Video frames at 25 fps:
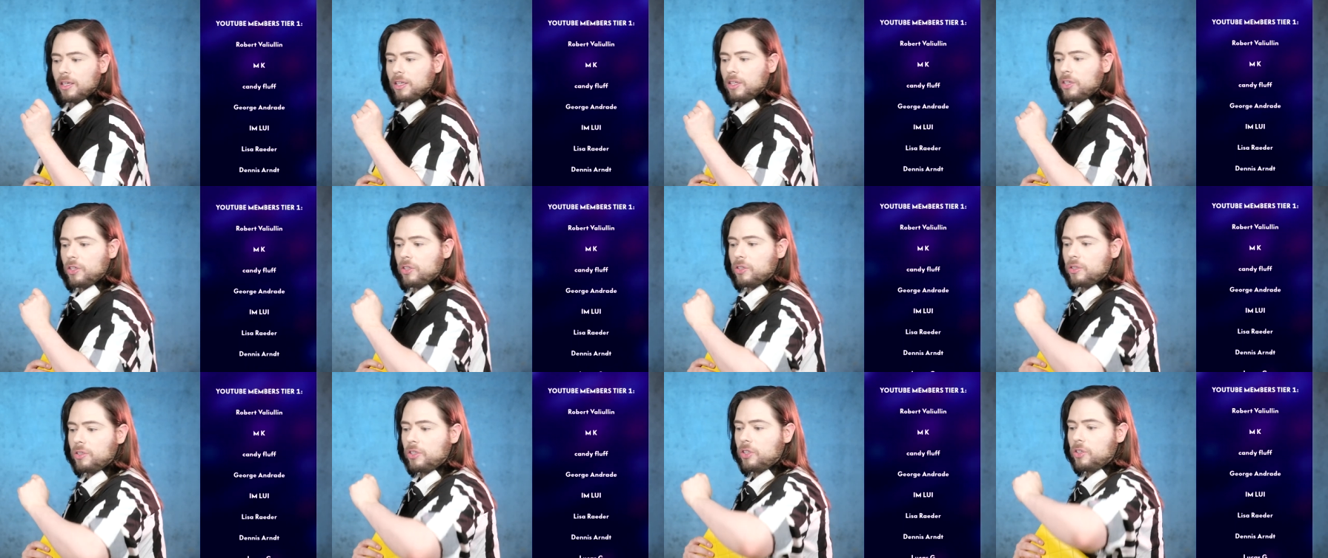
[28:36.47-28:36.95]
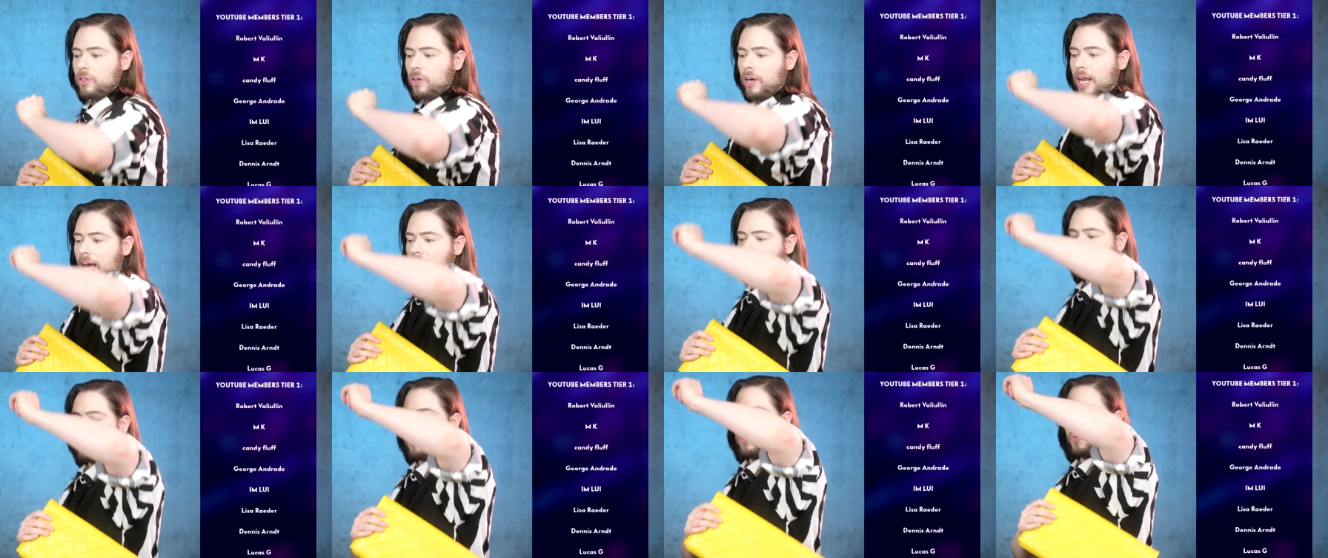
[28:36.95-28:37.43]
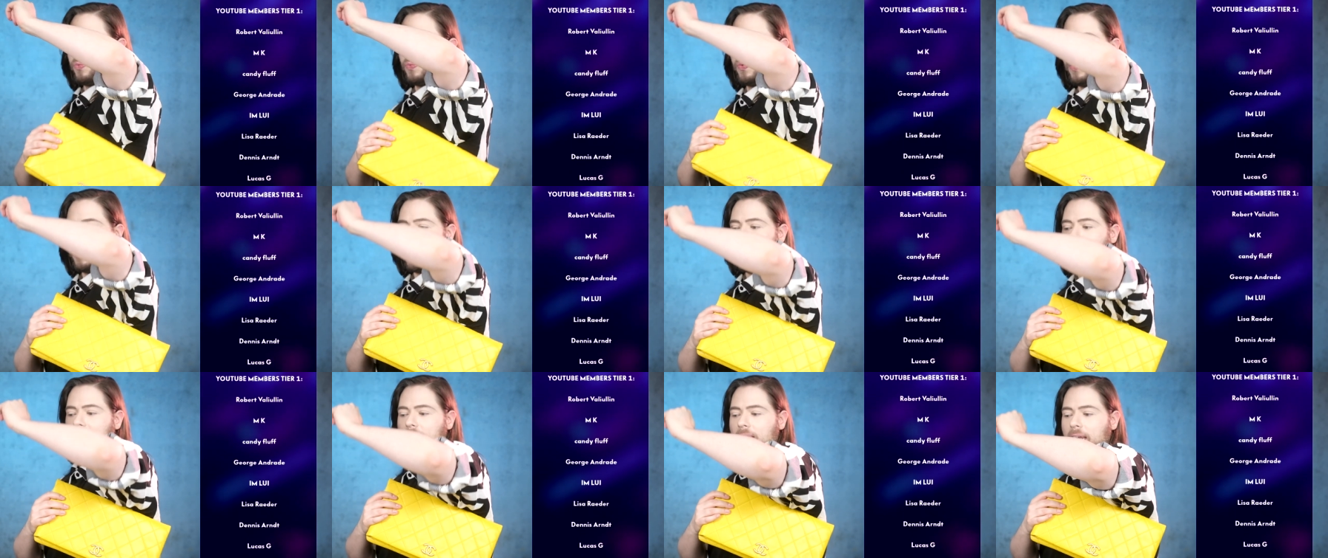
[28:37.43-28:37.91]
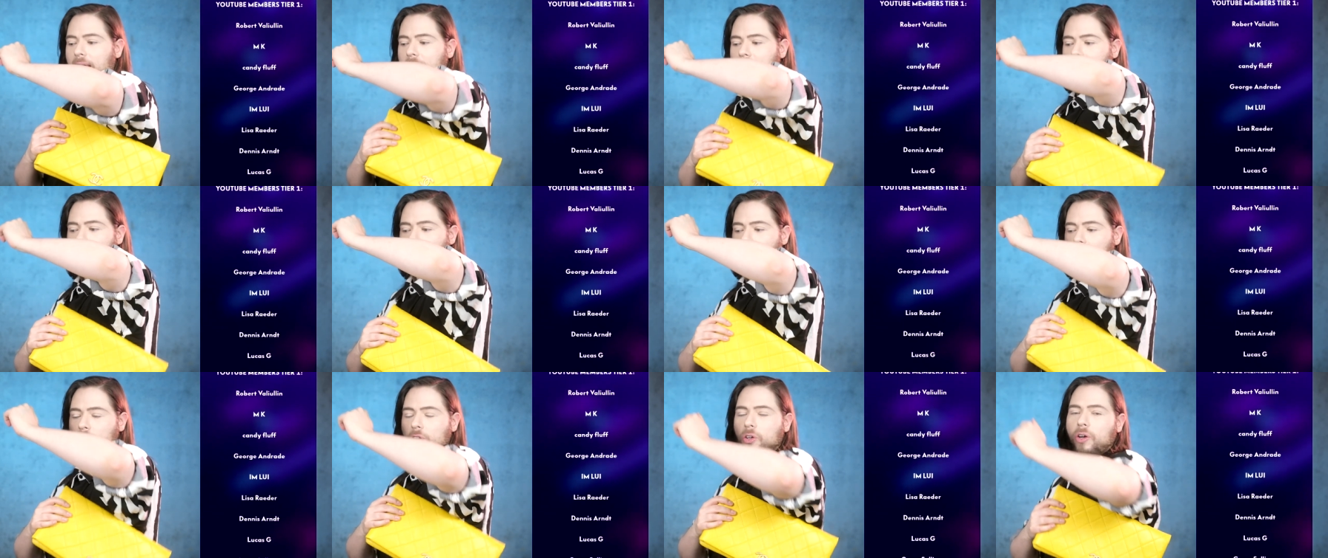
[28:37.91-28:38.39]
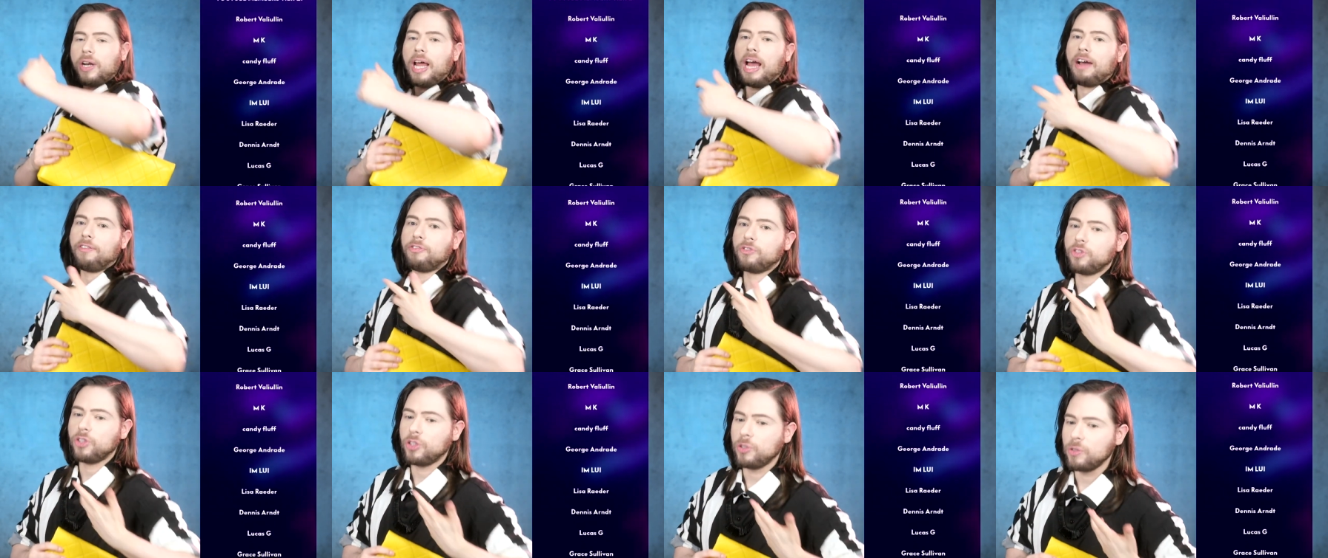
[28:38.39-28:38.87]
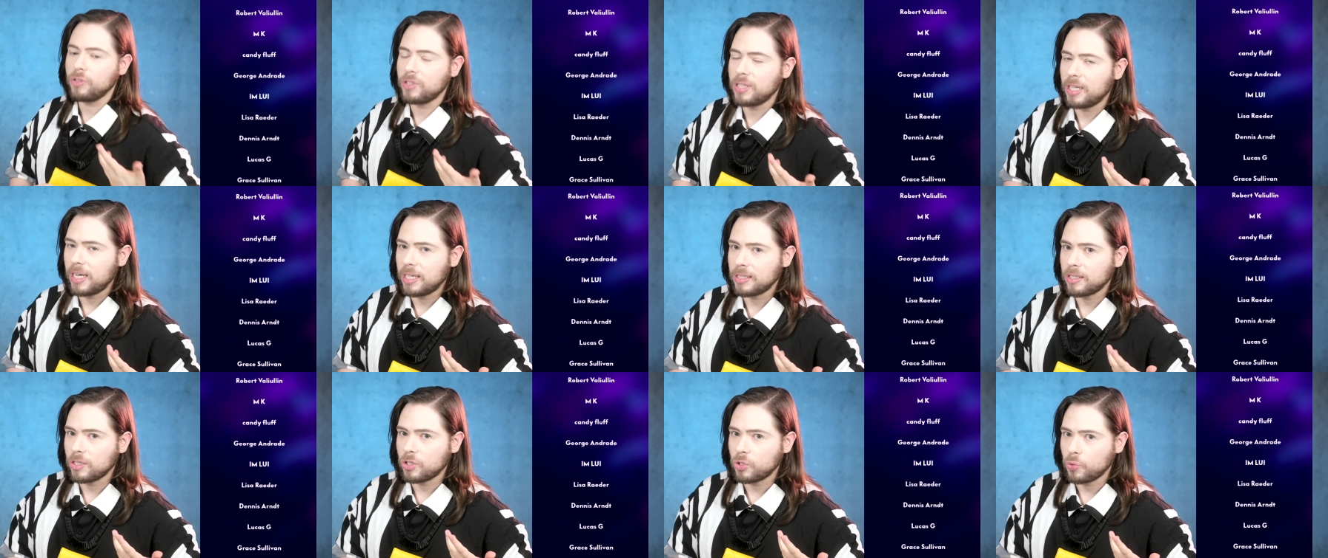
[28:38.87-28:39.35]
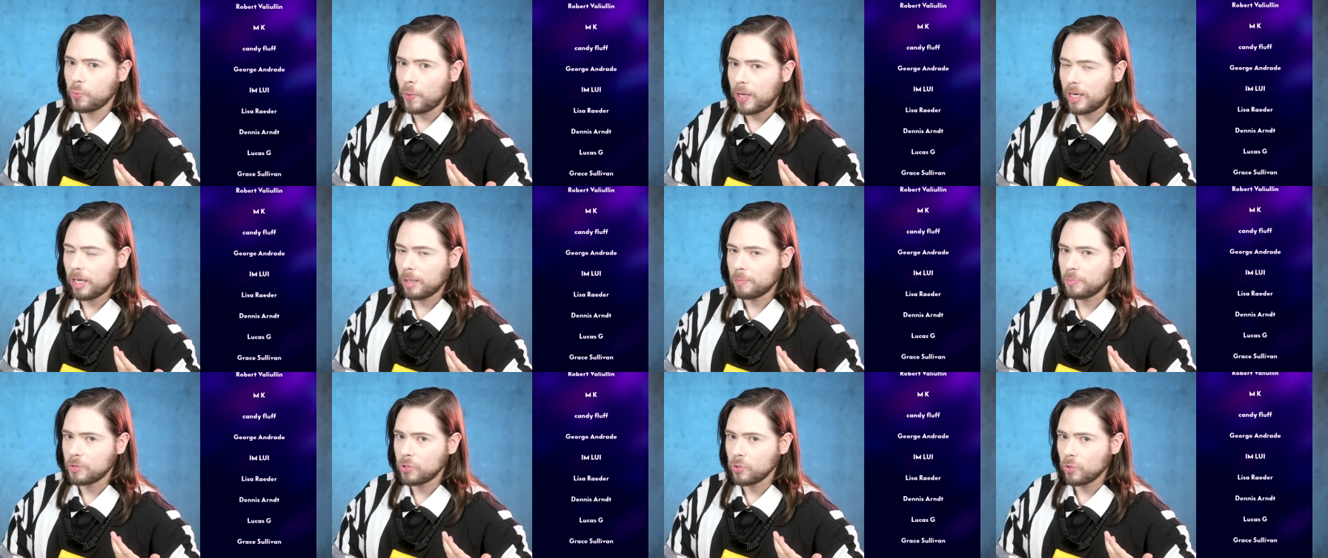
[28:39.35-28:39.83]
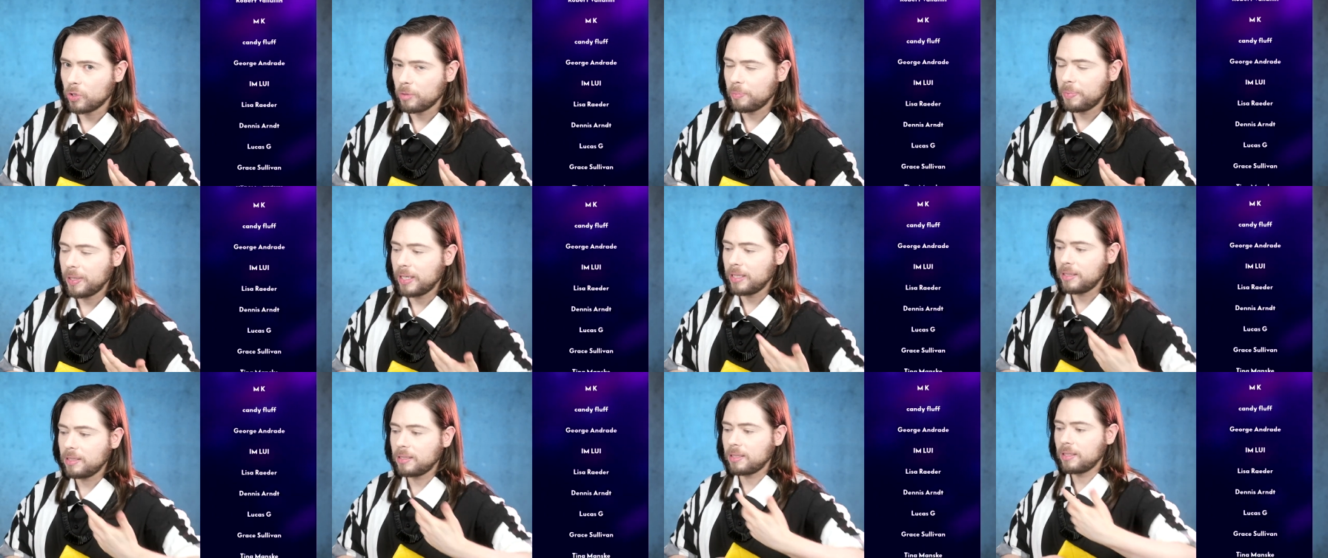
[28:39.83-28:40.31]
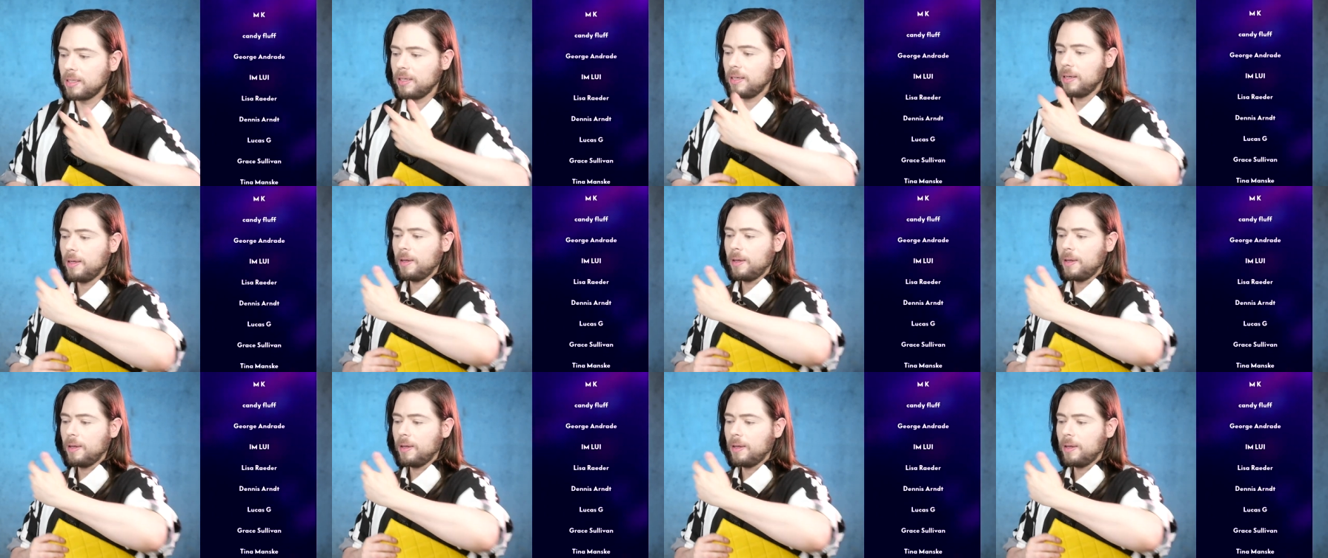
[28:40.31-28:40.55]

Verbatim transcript: You, you don't have to really like, you don't have to use it as a sweat absorbent.